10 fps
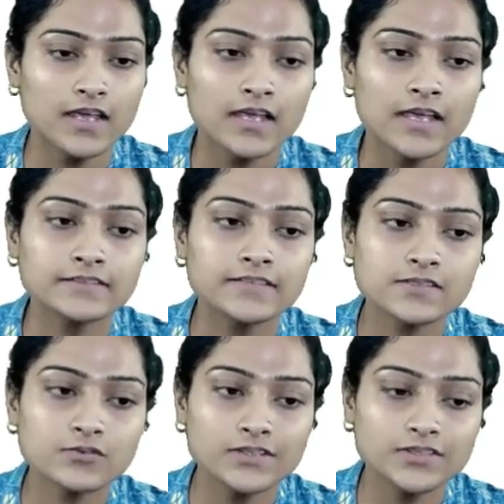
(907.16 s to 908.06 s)
This
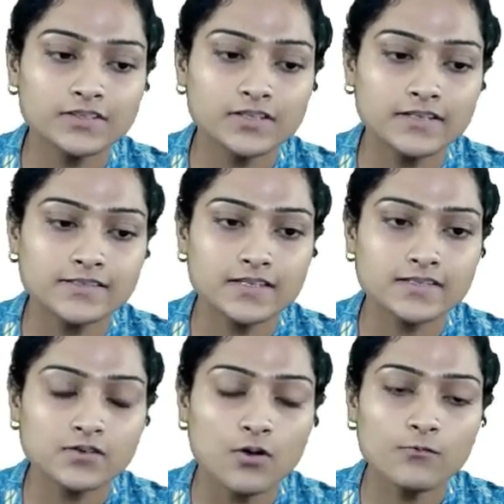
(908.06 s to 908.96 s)
question consists
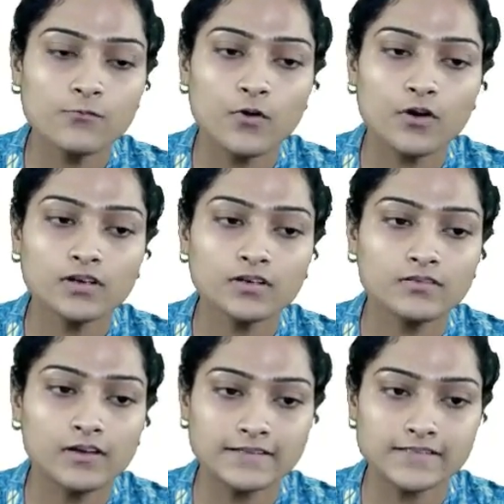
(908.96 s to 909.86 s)
of four
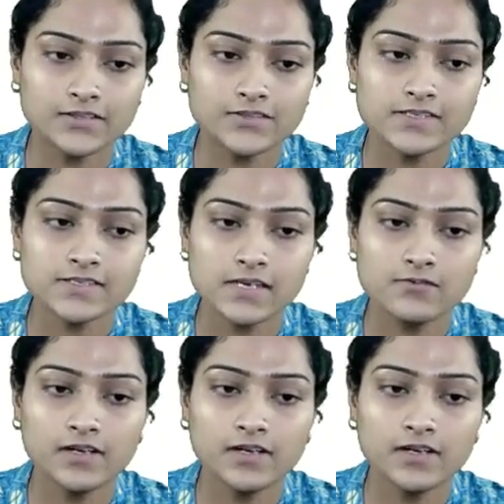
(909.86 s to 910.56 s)
transactions T1,